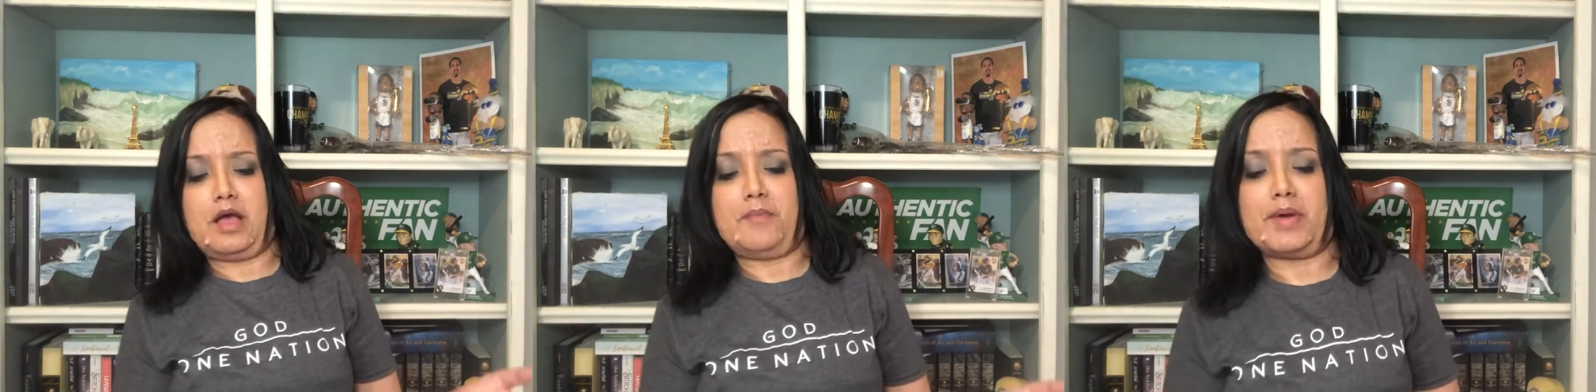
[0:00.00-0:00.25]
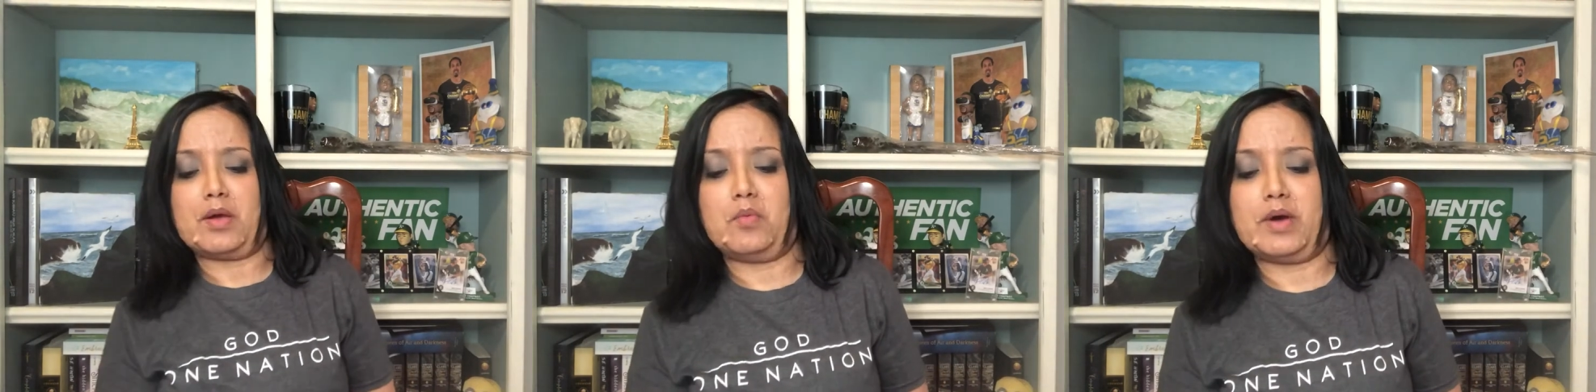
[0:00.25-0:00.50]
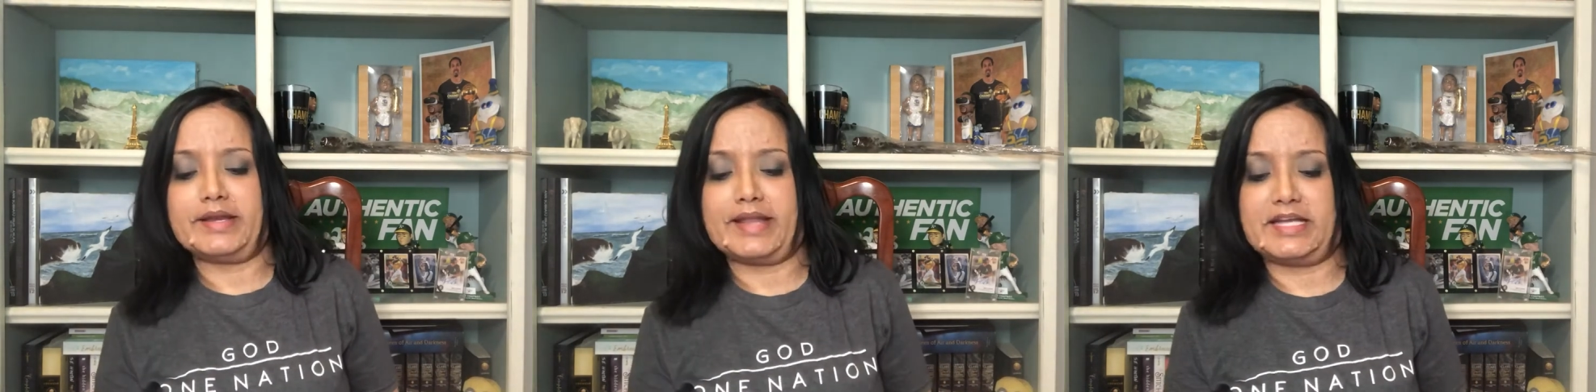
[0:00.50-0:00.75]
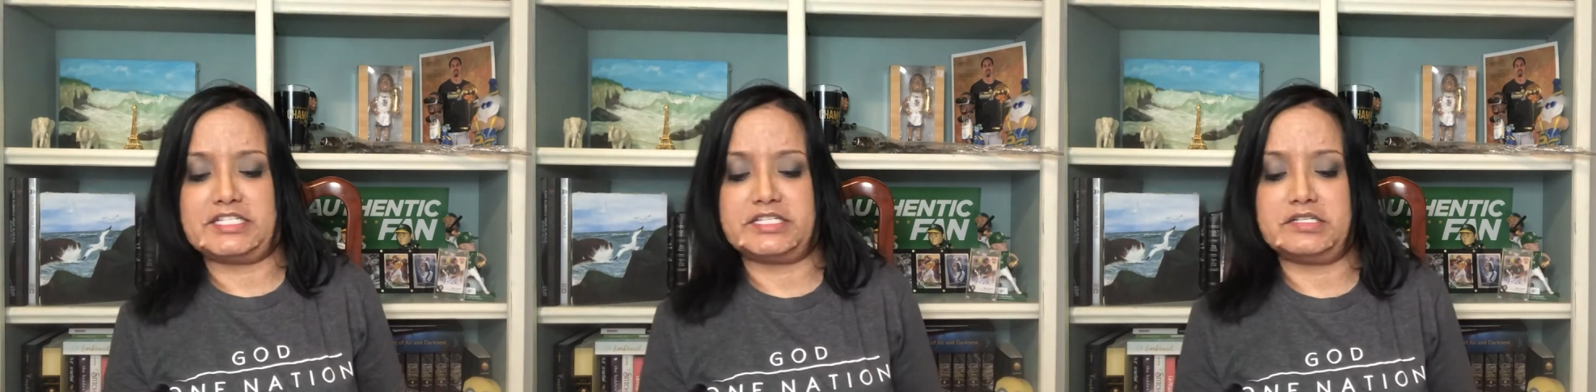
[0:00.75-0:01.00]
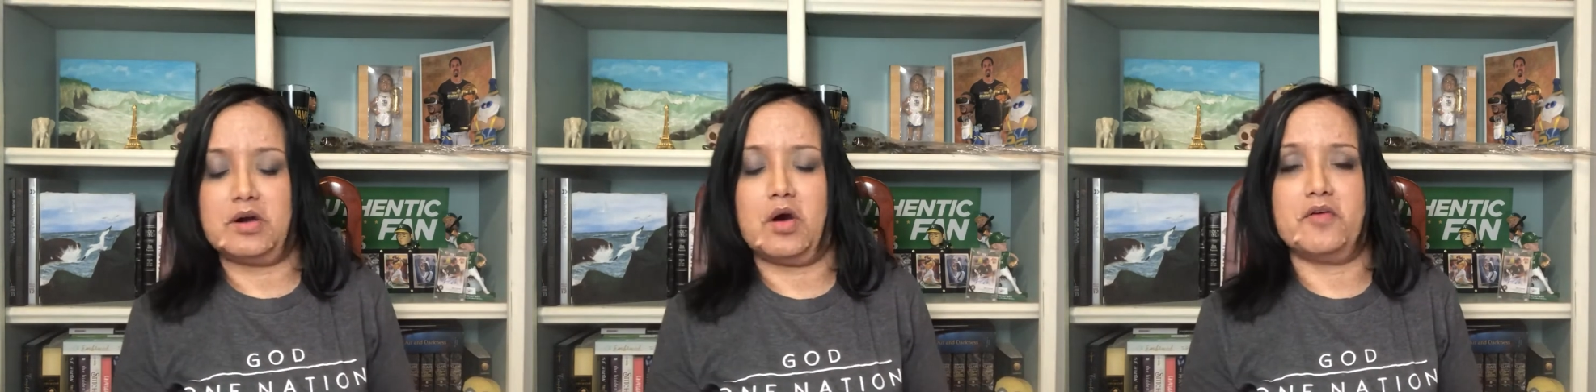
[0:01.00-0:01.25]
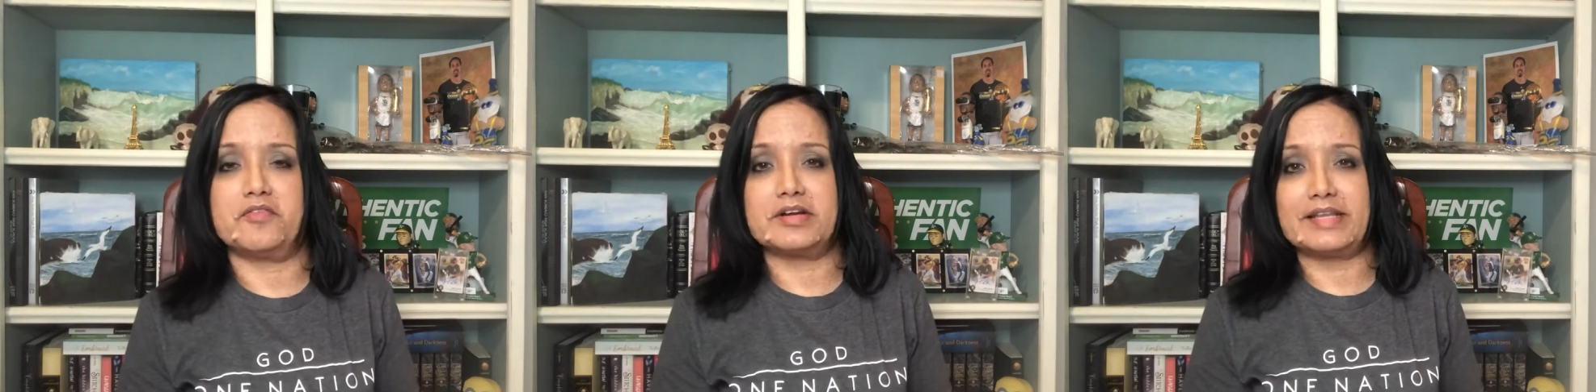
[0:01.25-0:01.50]
by one nation
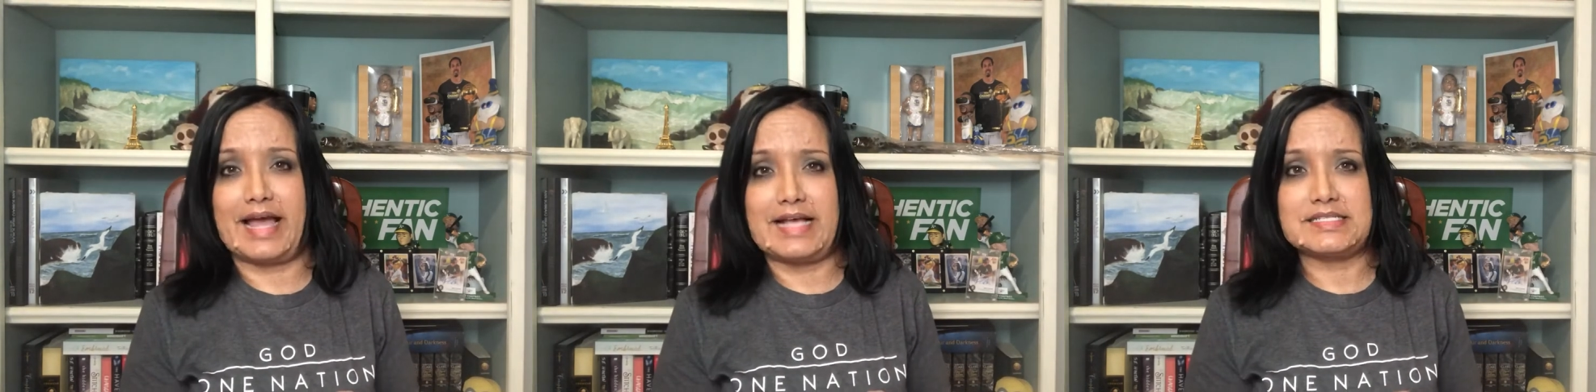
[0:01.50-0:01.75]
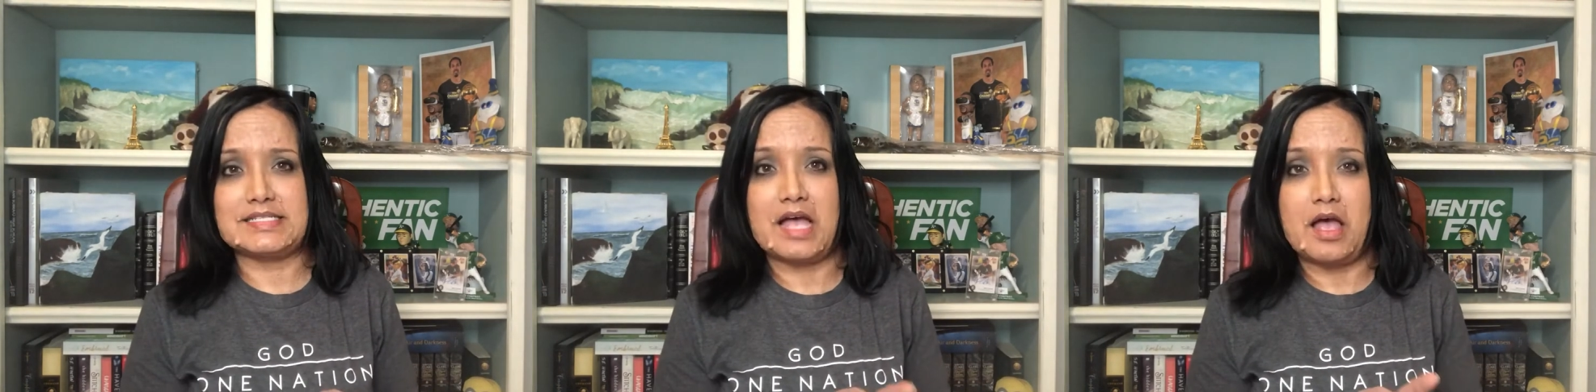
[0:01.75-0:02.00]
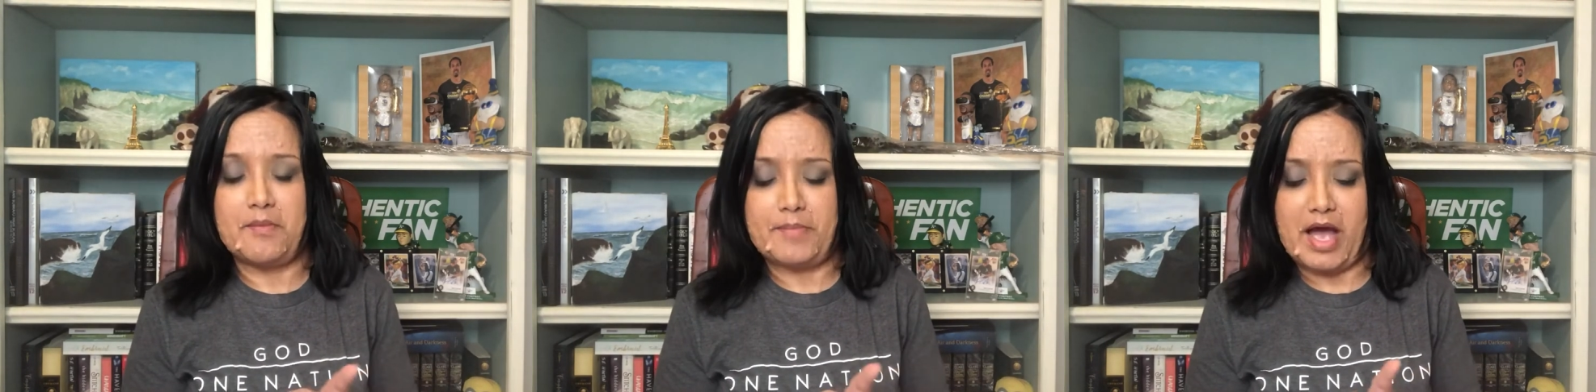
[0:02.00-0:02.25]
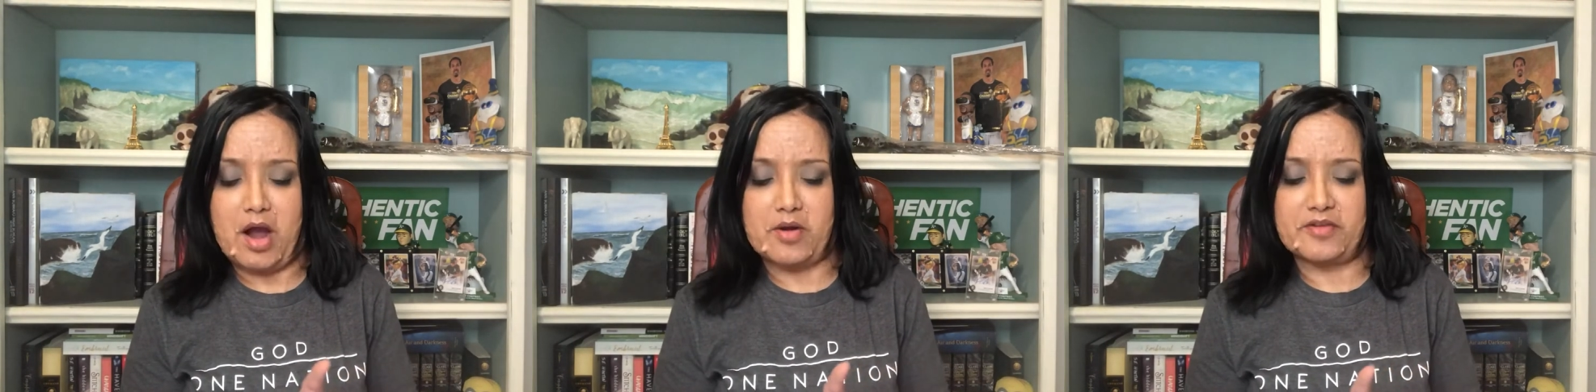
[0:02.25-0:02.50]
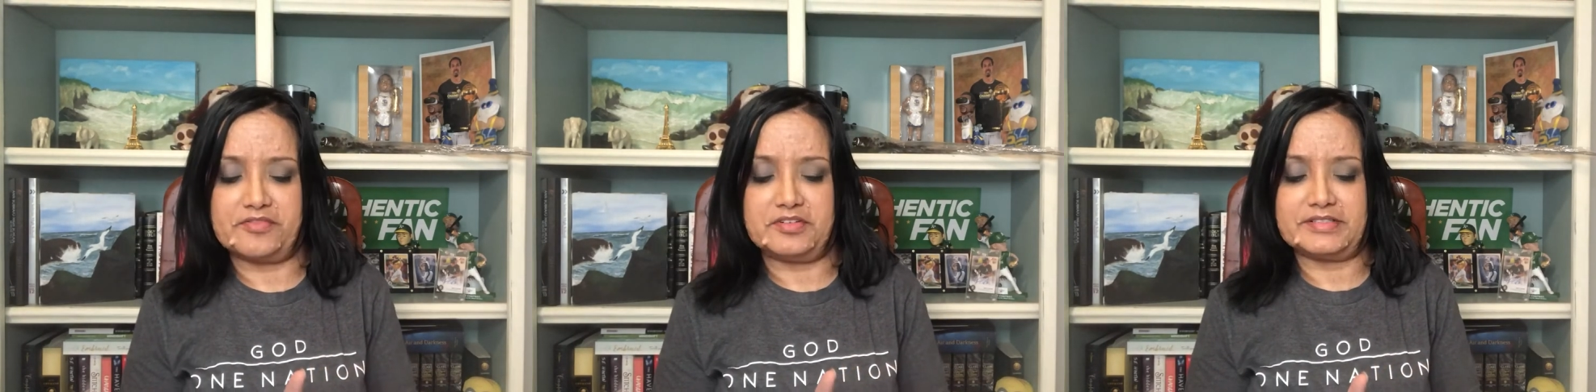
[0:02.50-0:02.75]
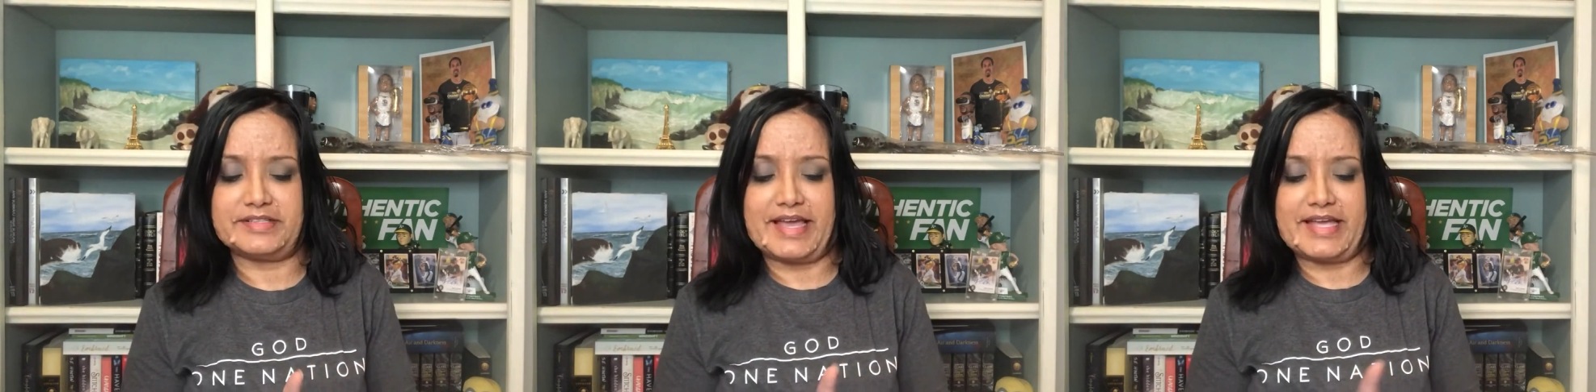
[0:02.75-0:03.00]
over less powerful
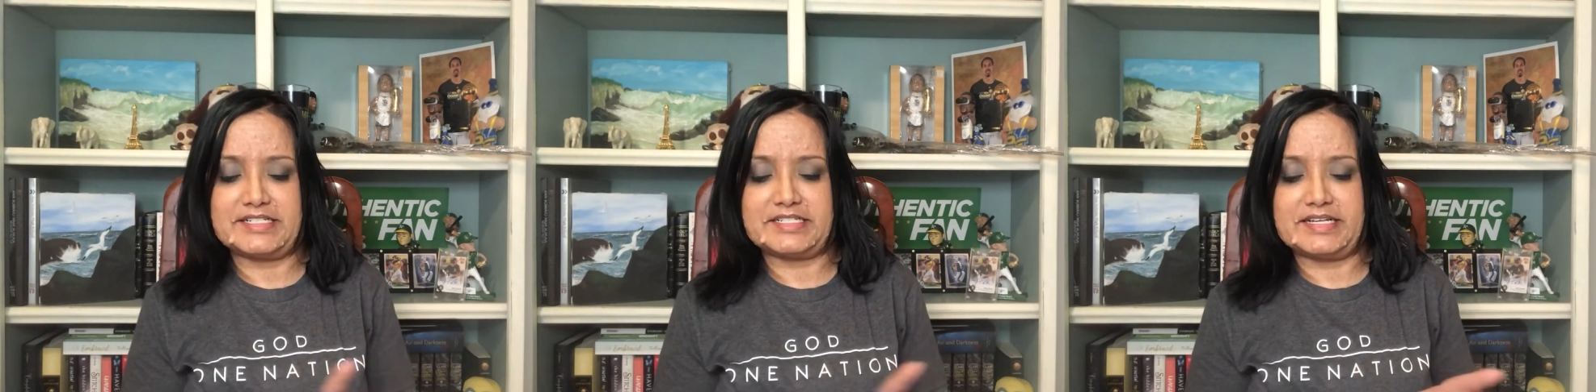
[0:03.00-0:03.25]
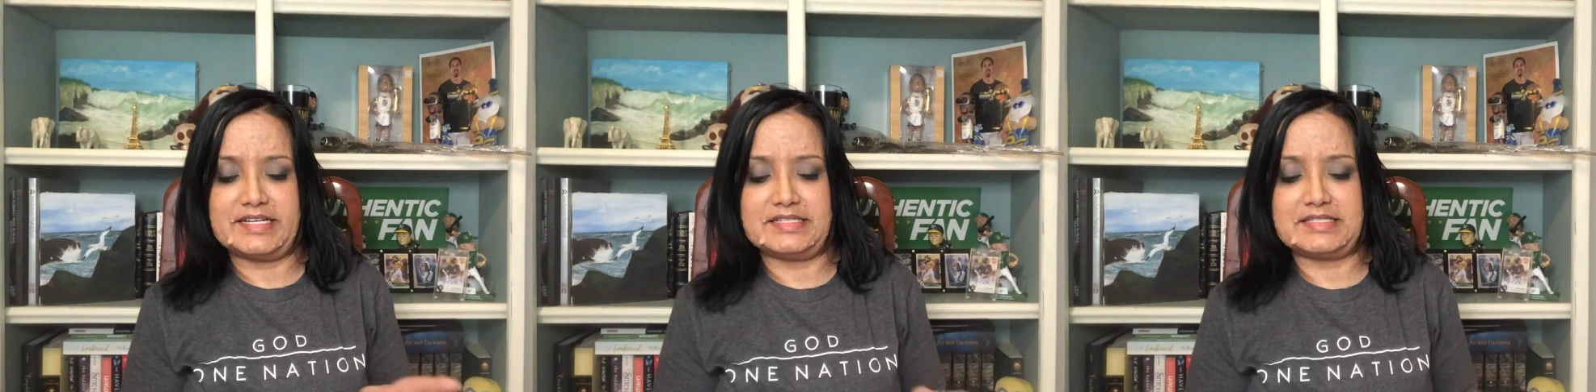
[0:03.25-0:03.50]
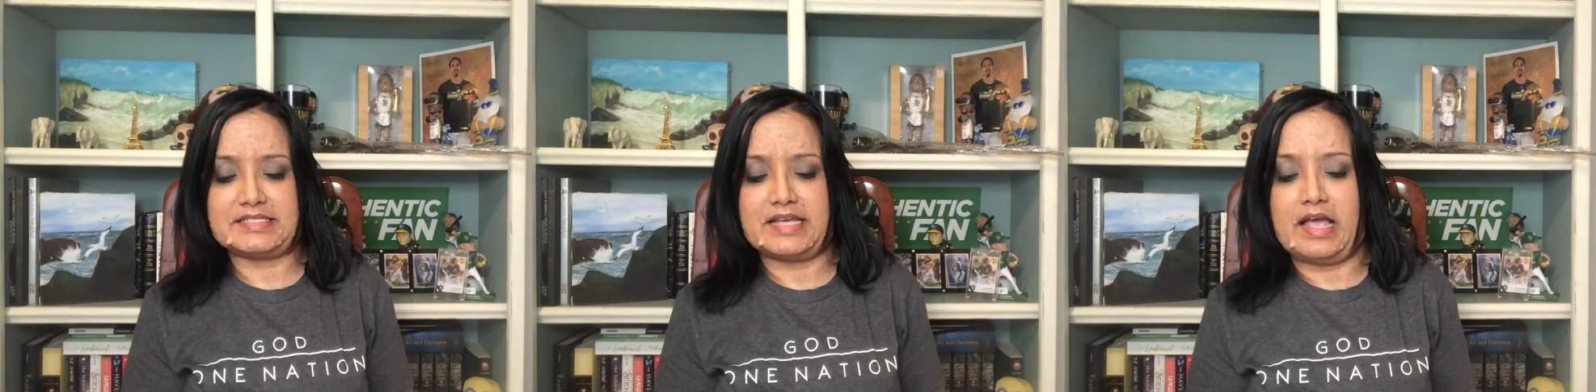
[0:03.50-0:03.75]
nations.